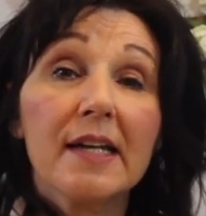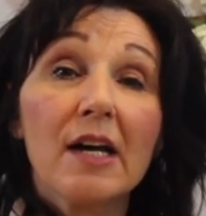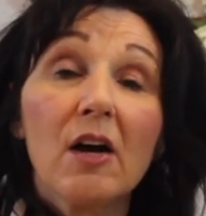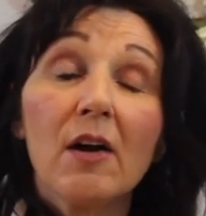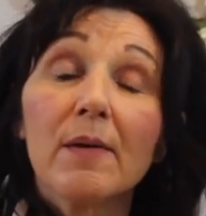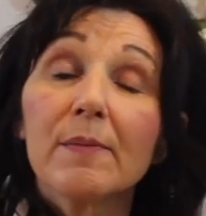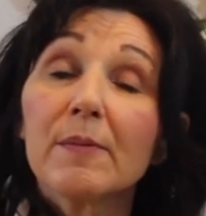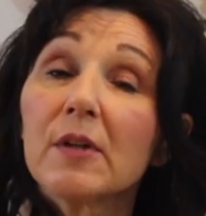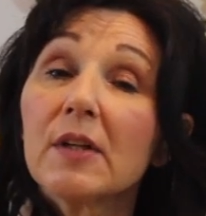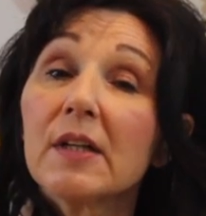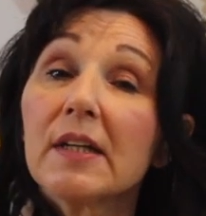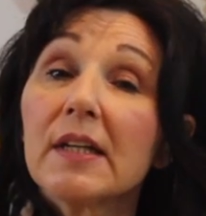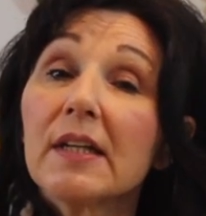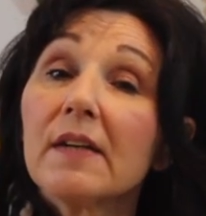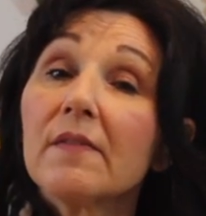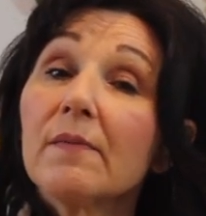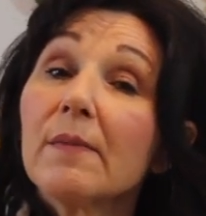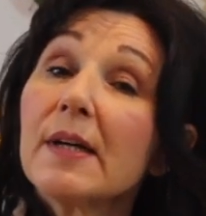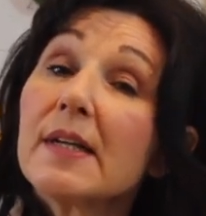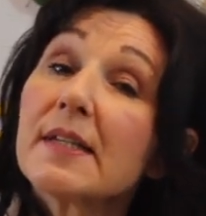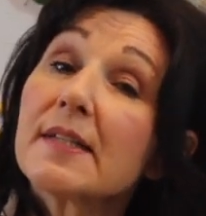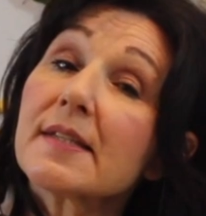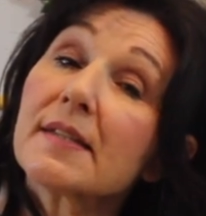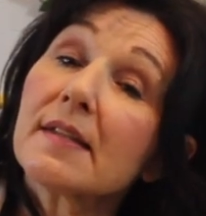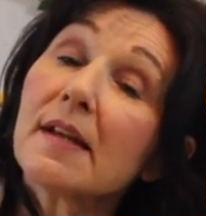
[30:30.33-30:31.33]
now I'm
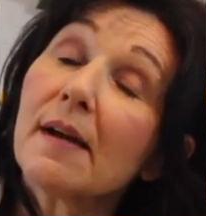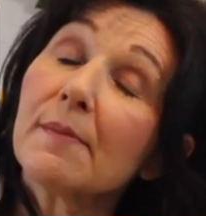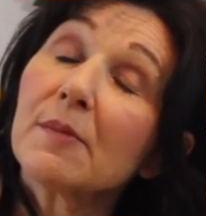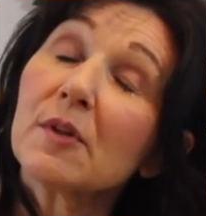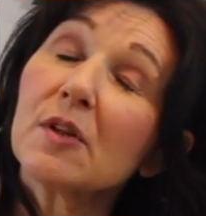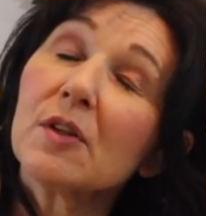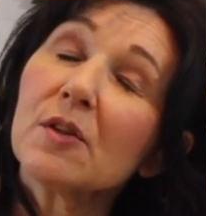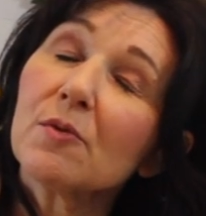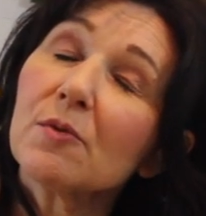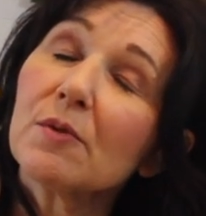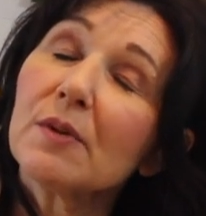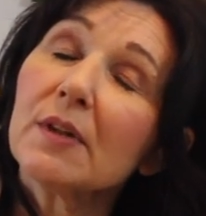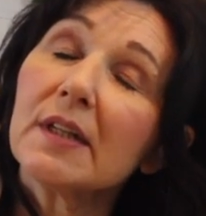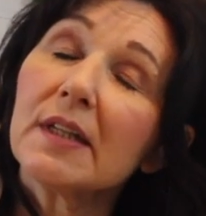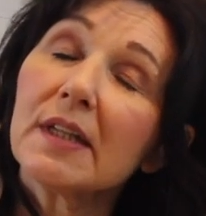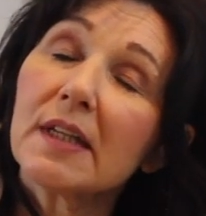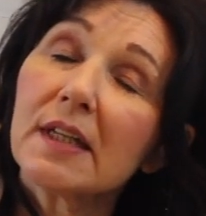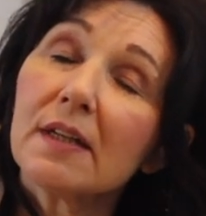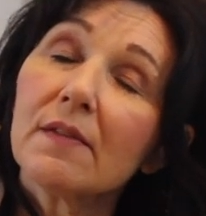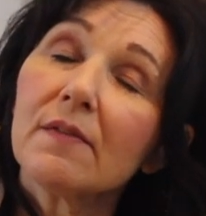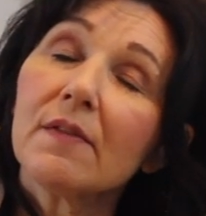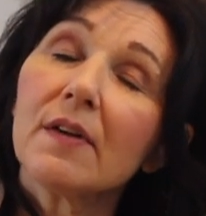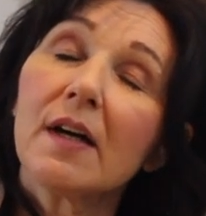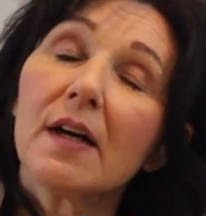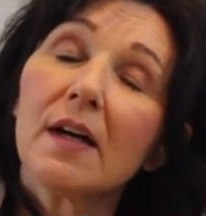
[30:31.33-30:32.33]
gonna really
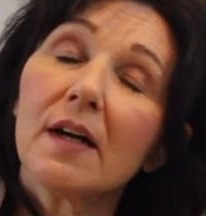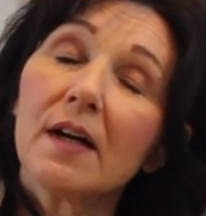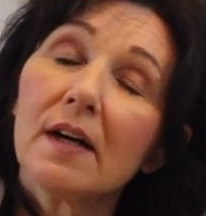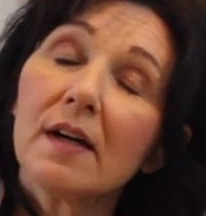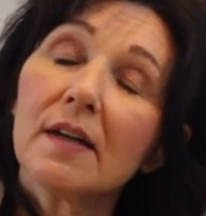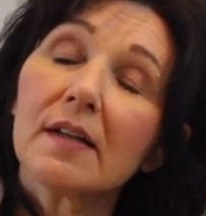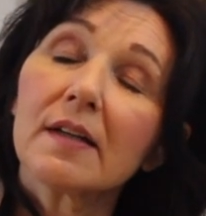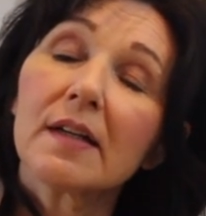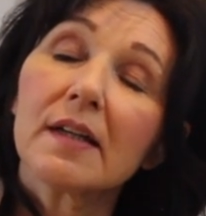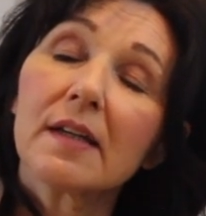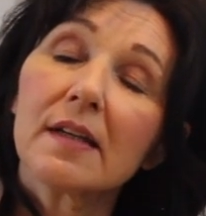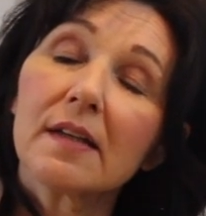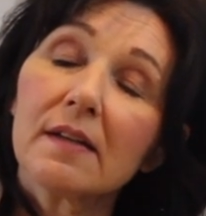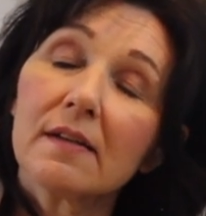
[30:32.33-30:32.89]
give a